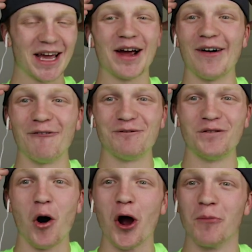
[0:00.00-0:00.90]
like, it's like
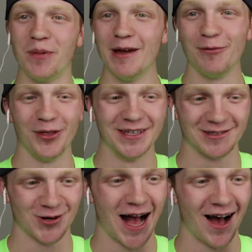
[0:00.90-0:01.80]
four people this
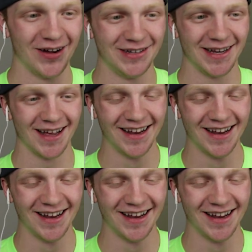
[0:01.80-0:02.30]
round.